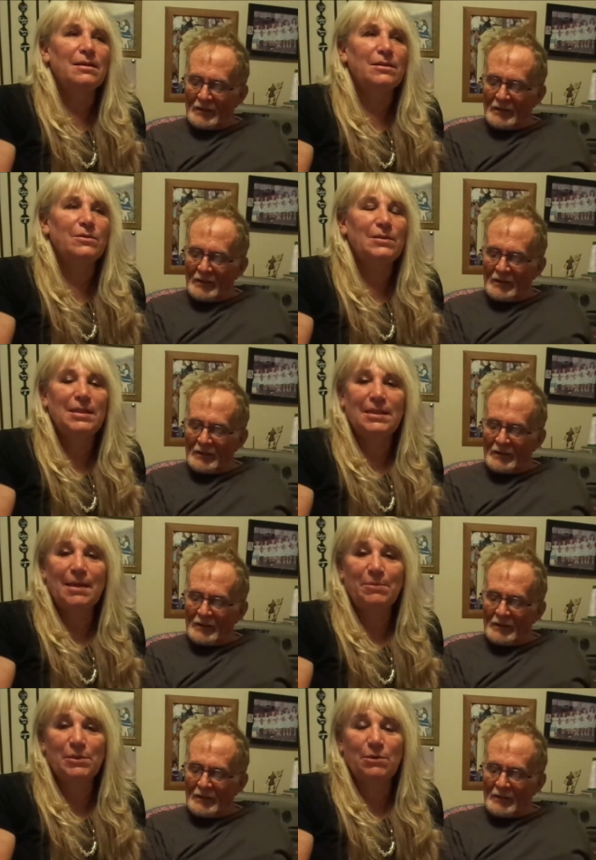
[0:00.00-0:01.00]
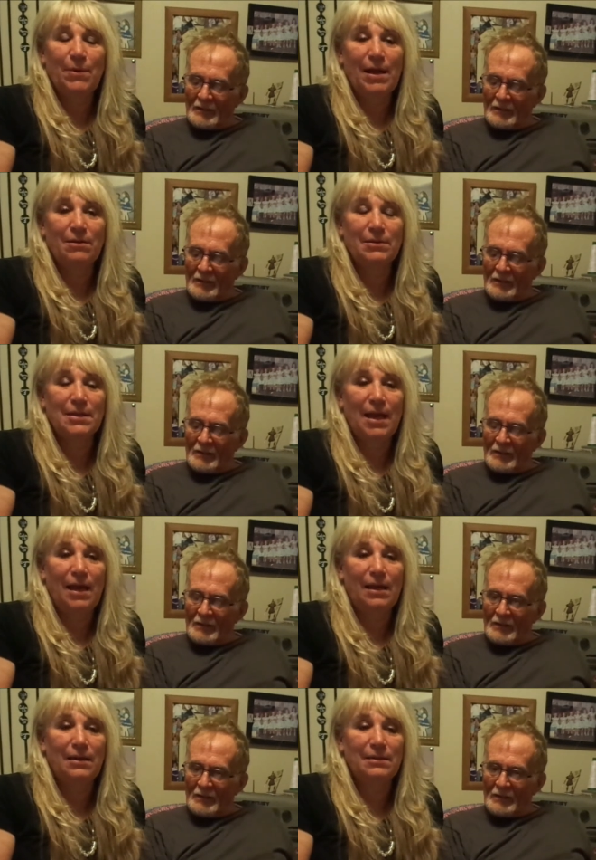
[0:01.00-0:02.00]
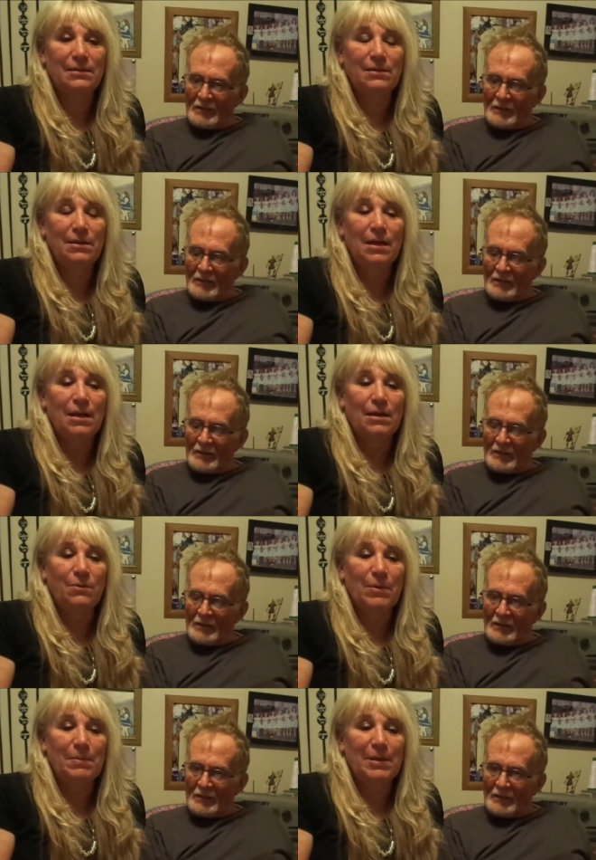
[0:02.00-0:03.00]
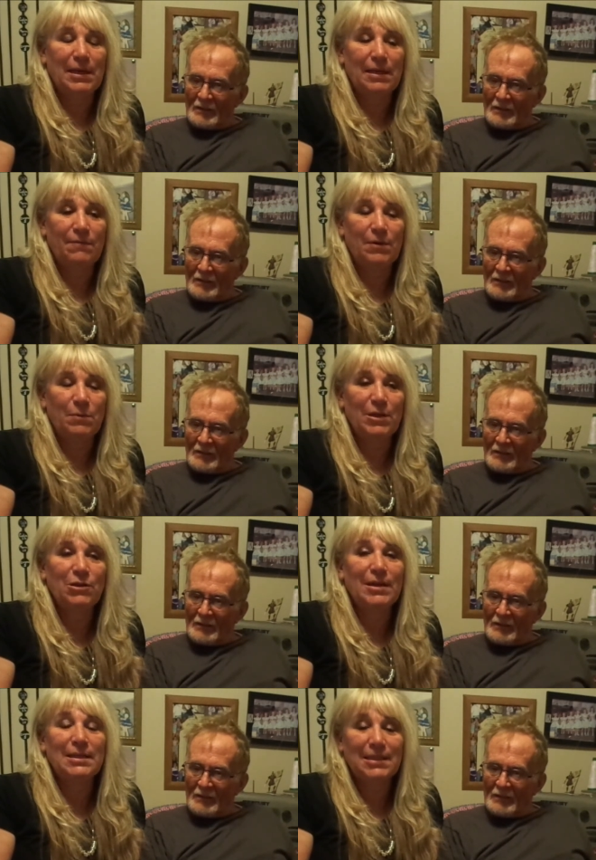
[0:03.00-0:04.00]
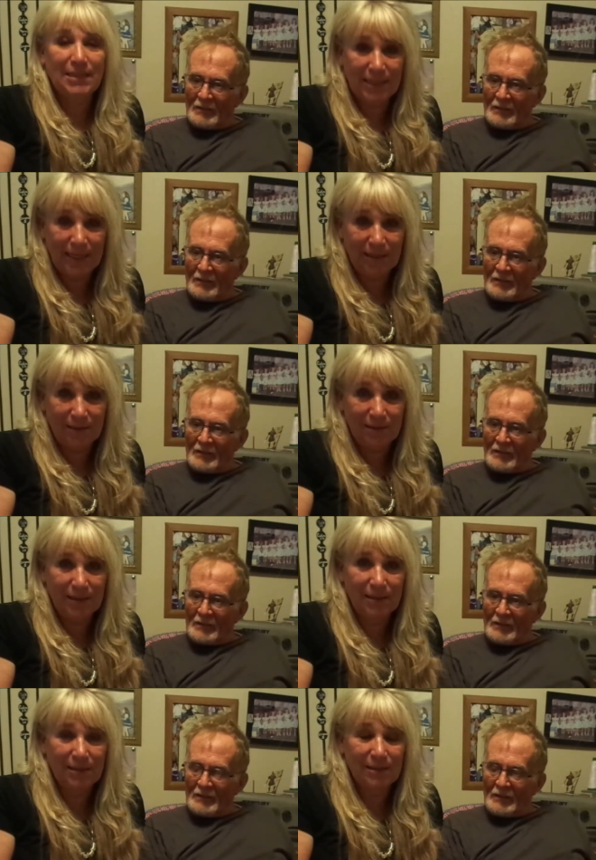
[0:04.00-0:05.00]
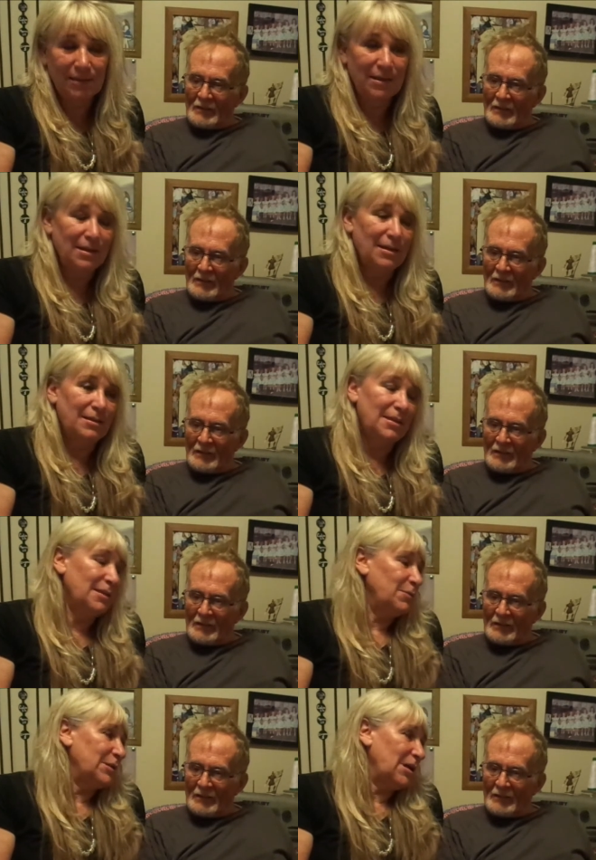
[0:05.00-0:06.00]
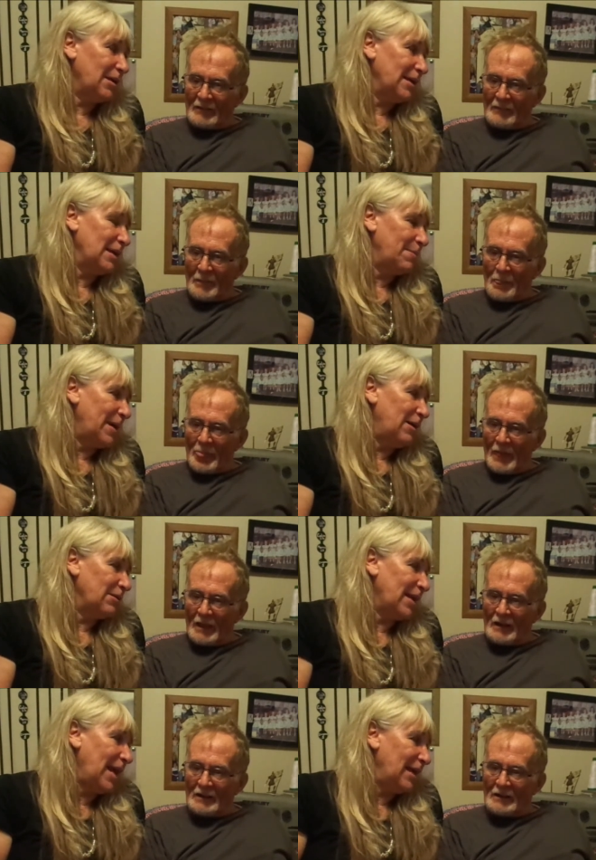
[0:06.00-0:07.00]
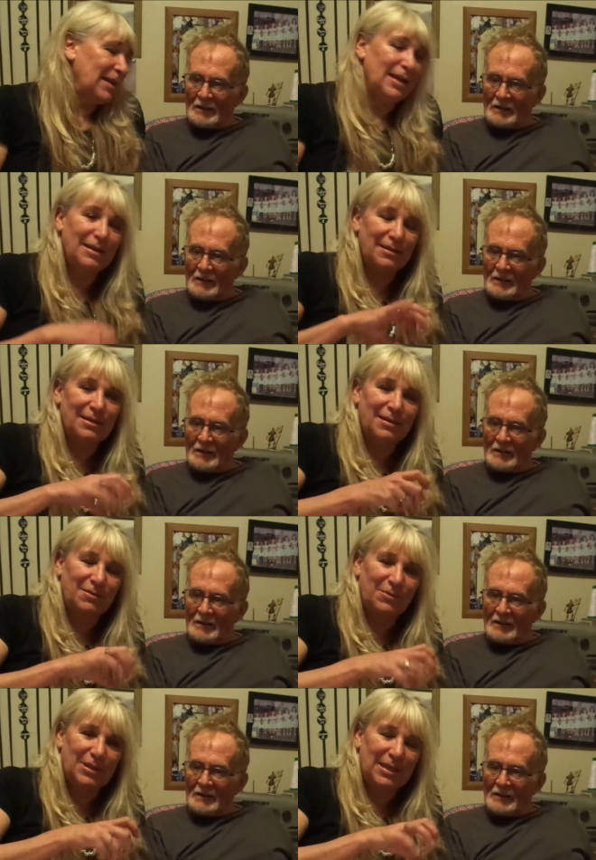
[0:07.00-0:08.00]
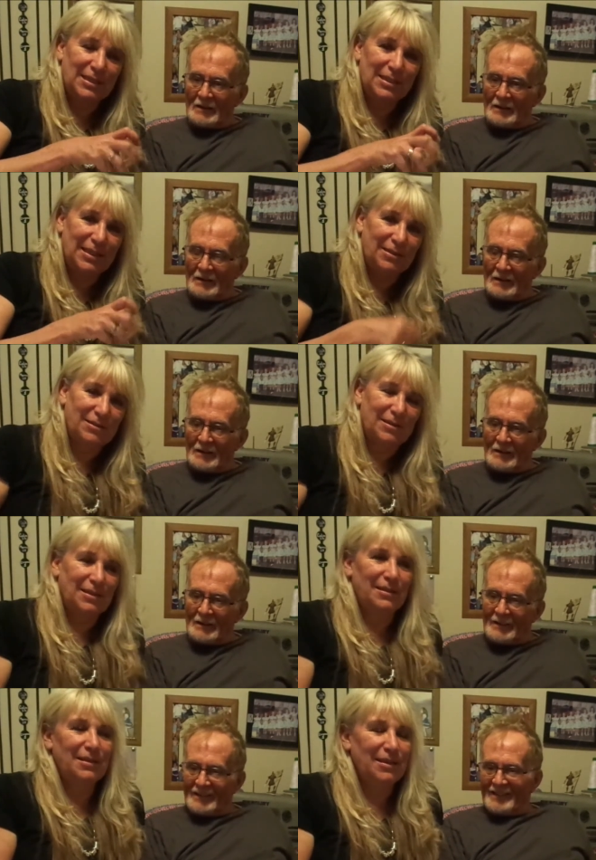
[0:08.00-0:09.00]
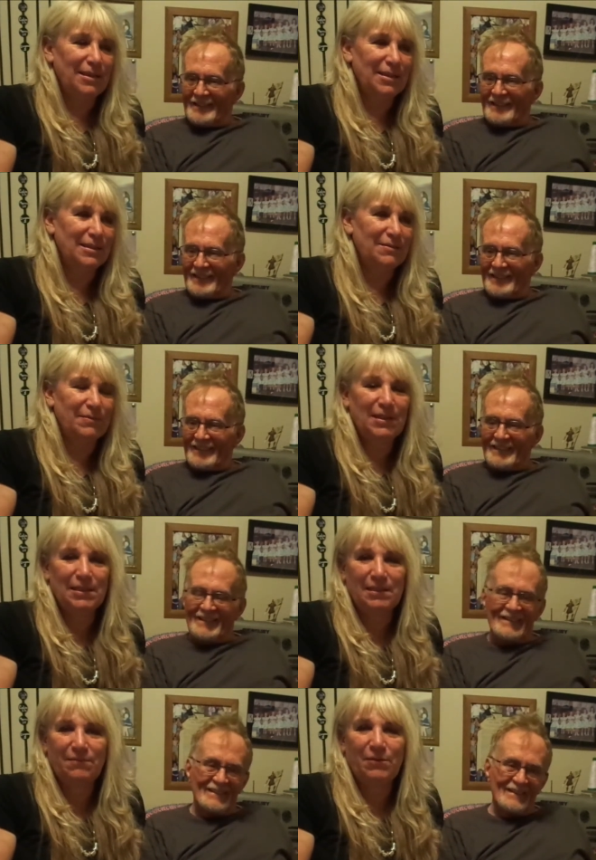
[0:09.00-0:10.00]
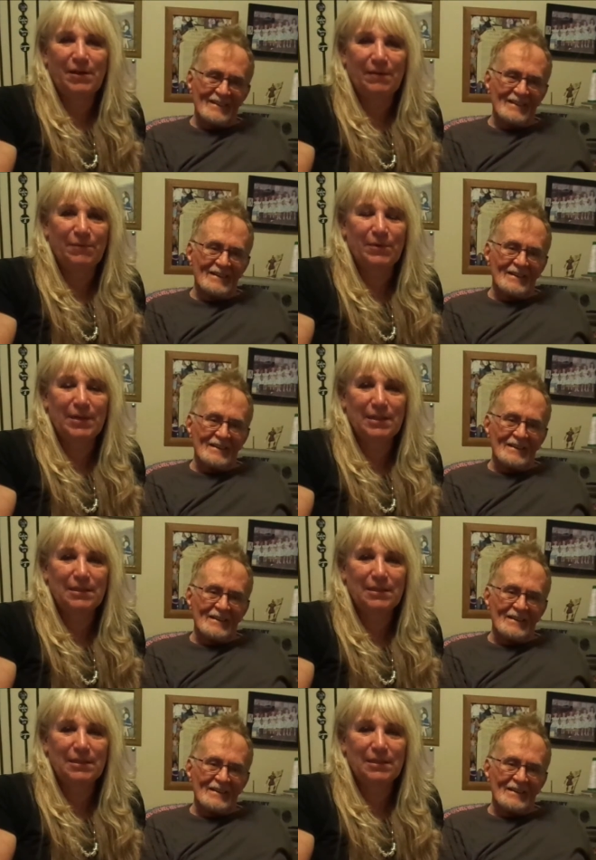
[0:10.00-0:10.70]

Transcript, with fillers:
Speaker 1: you see temples around, and we believe that when you get sealed, since we're talking about canning, when you get sealed, it's forever.